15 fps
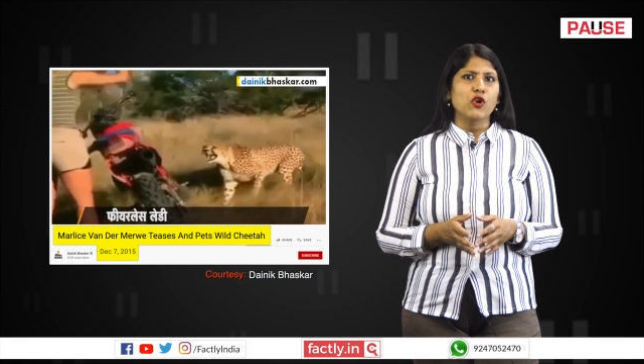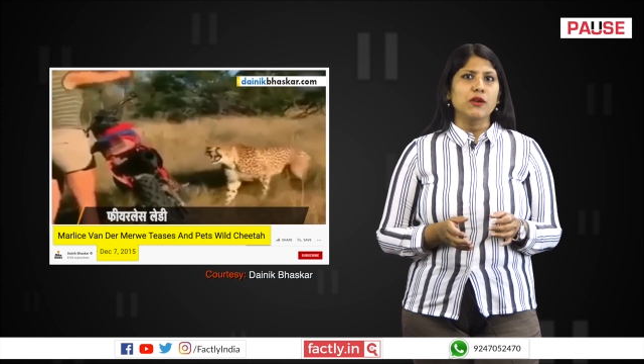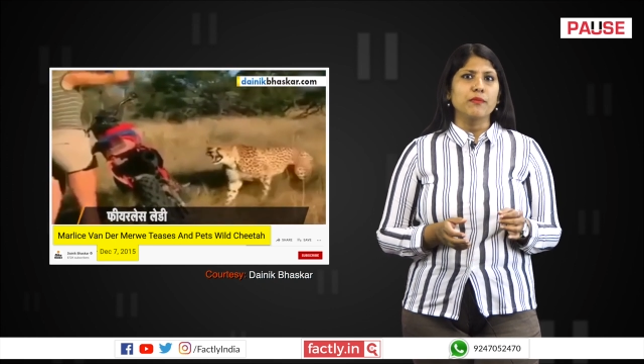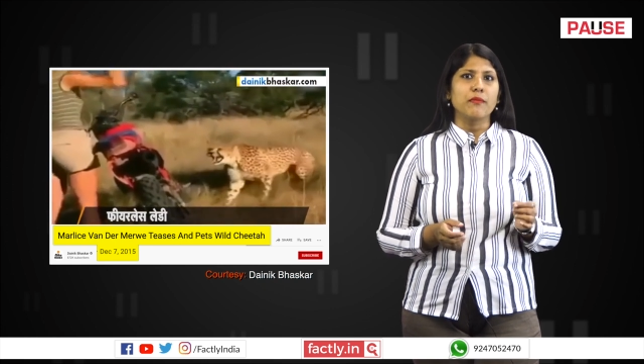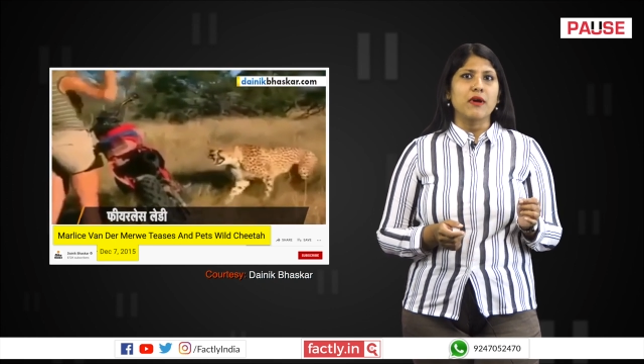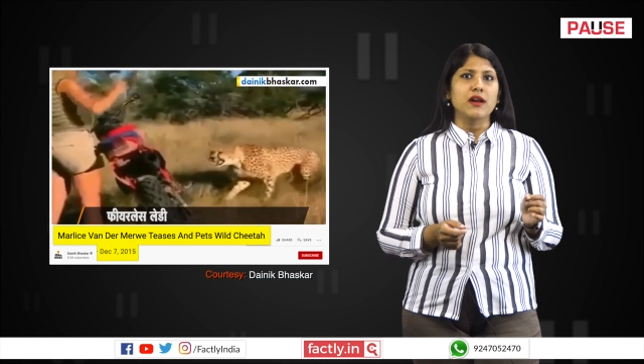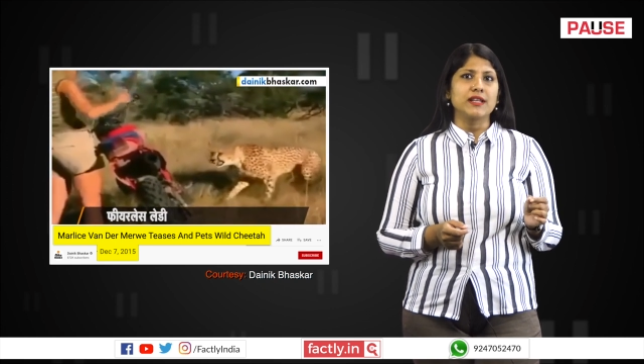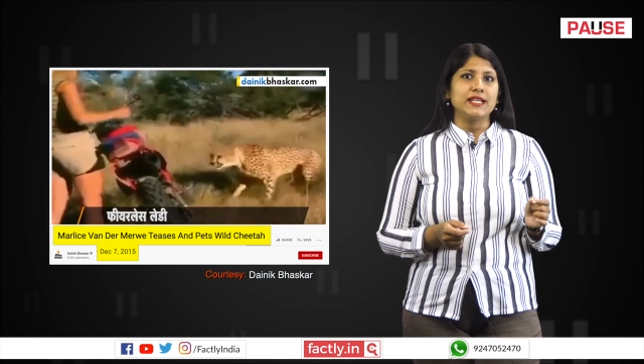called
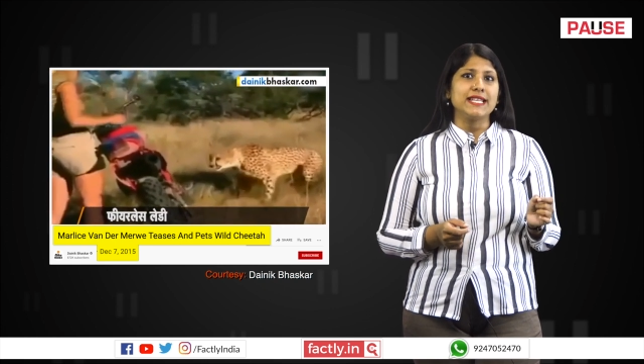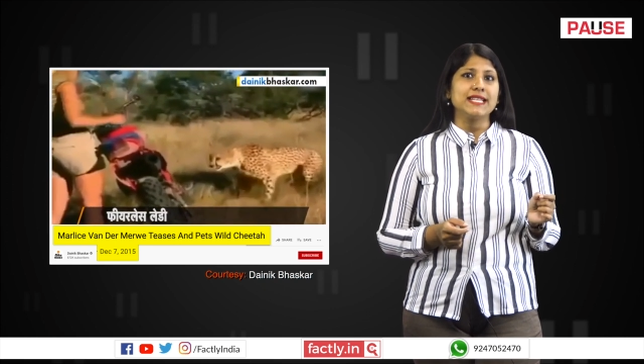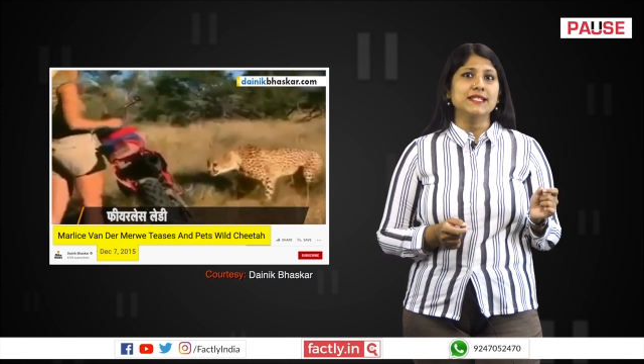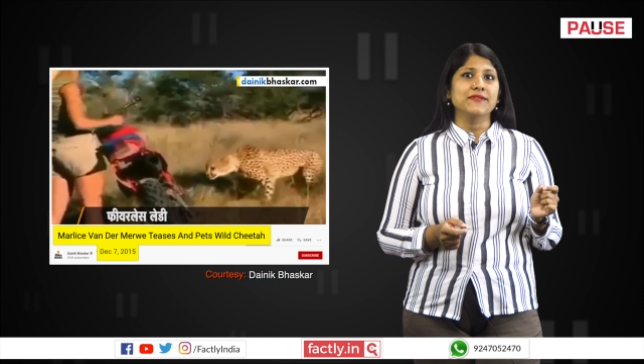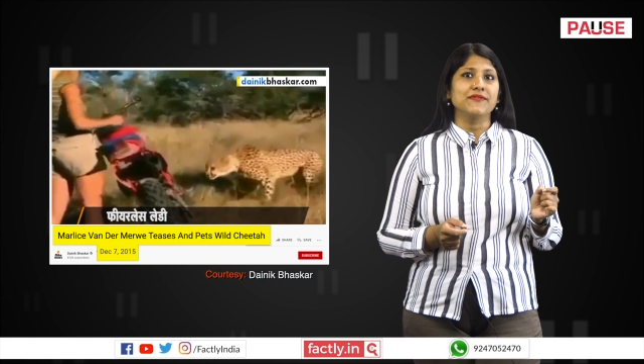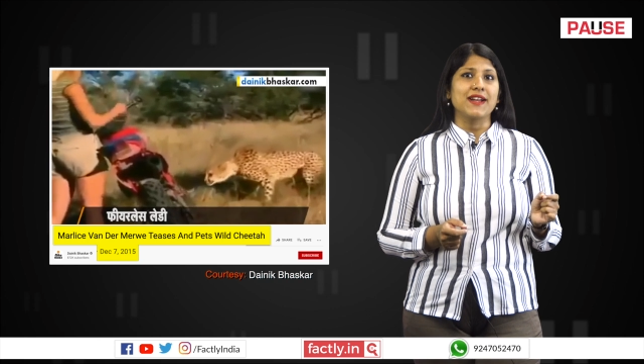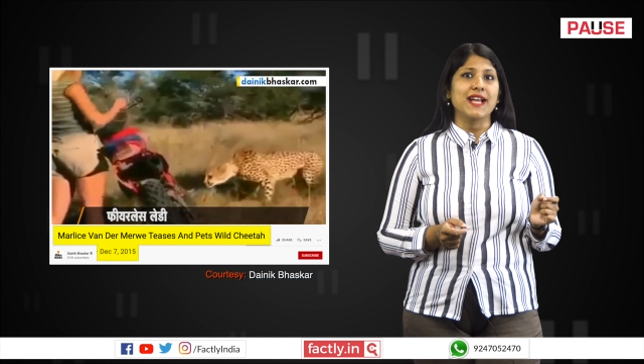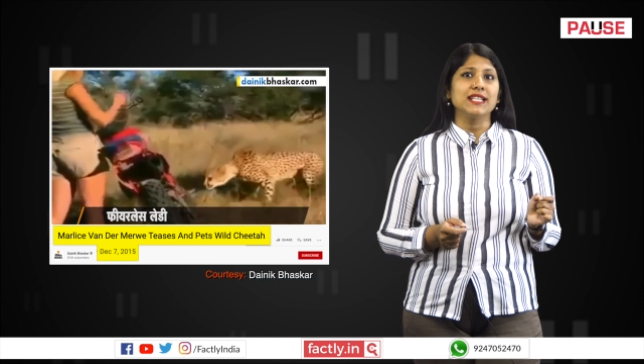
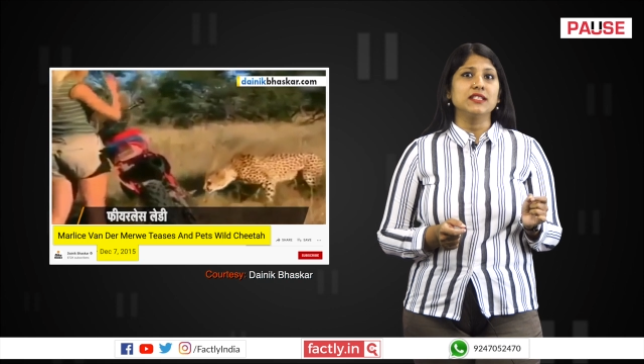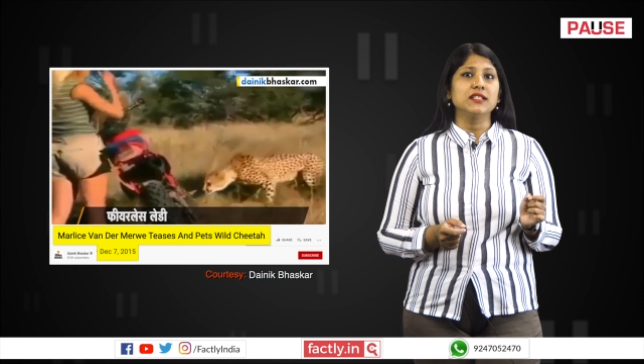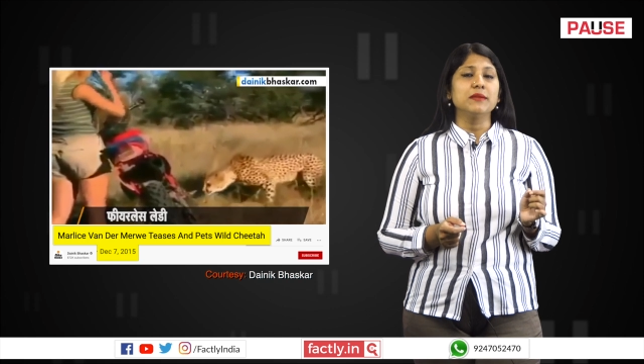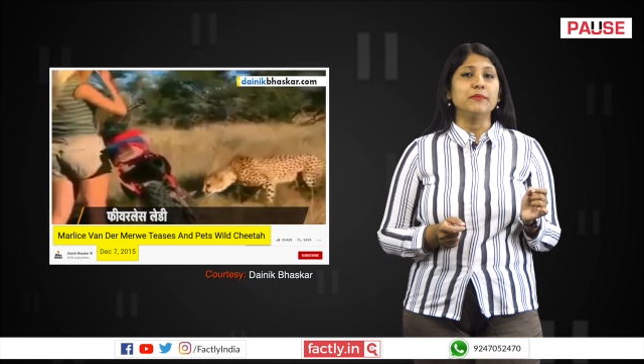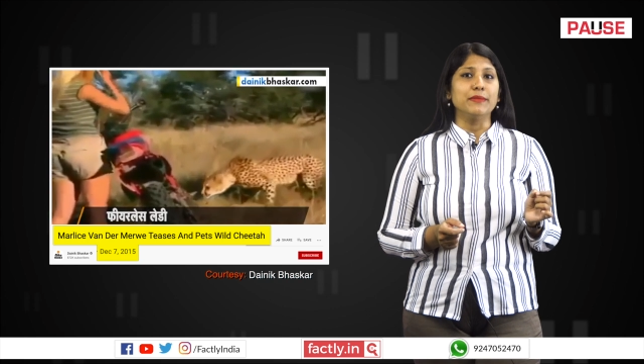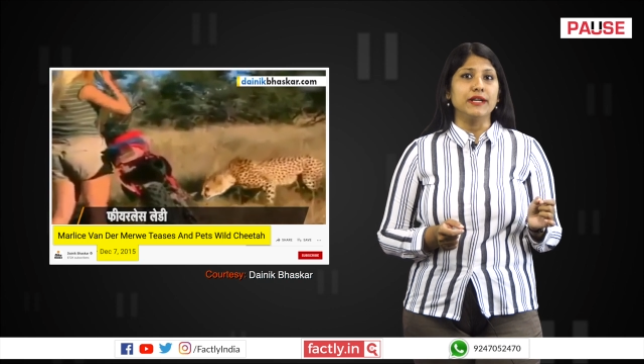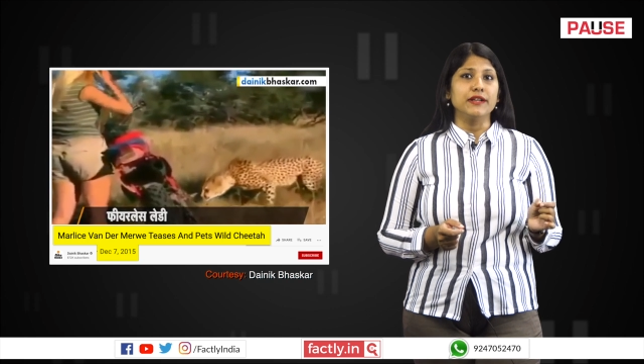Marlies van der